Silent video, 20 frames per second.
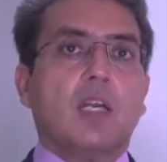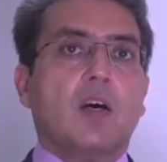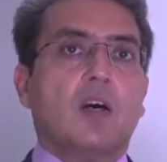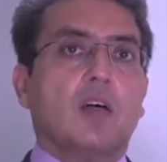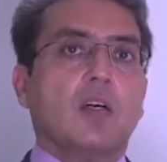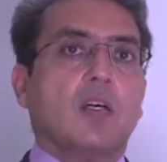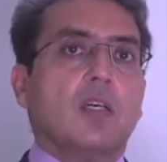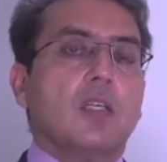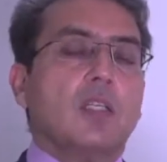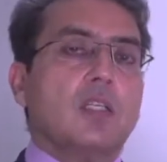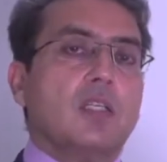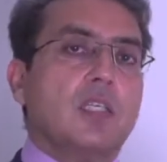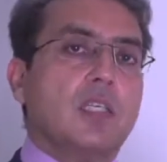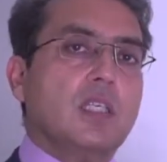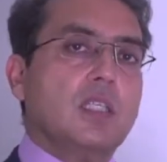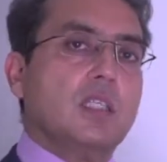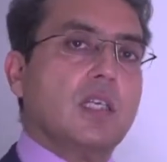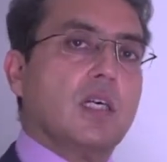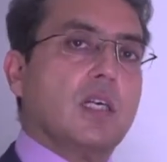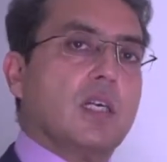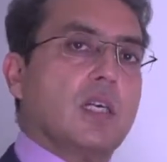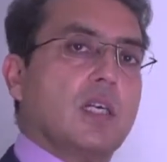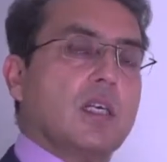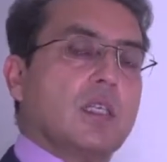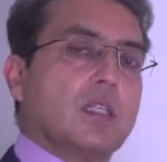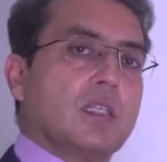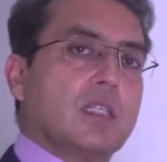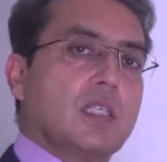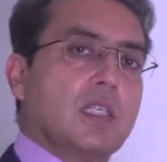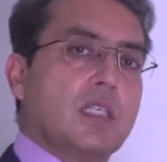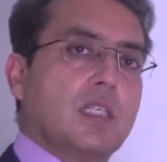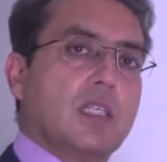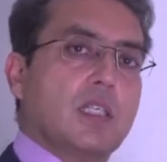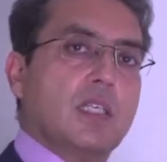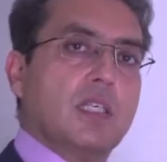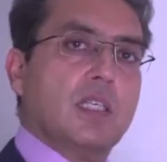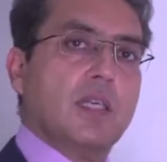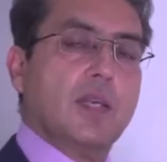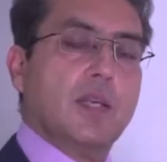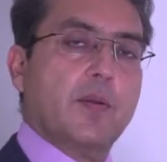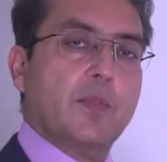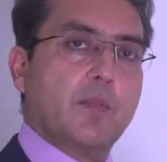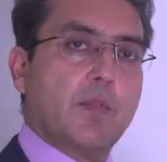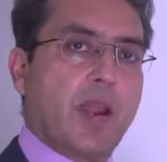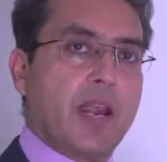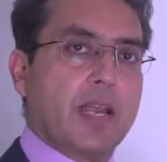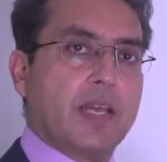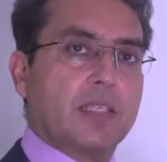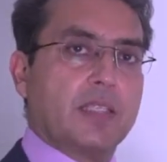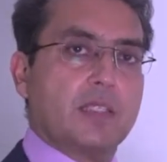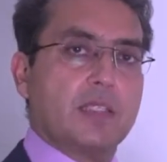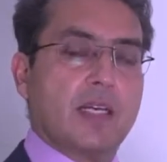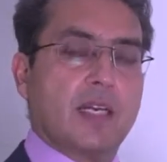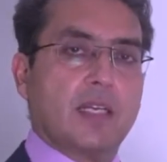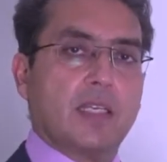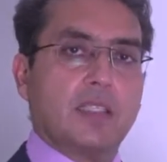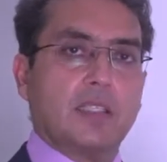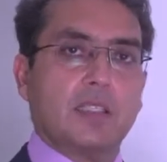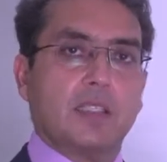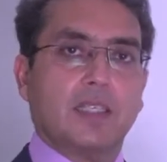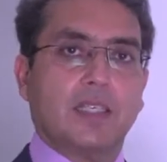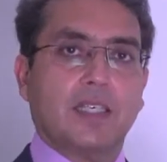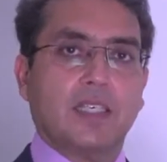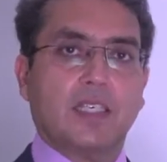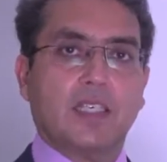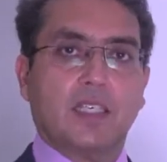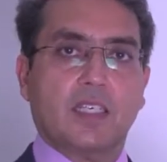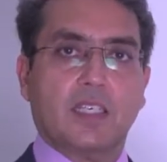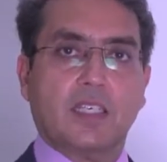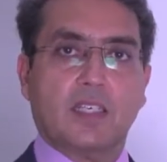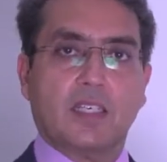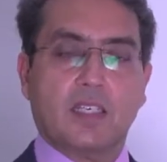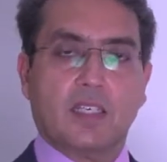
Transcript: Now, these are the medics, that is the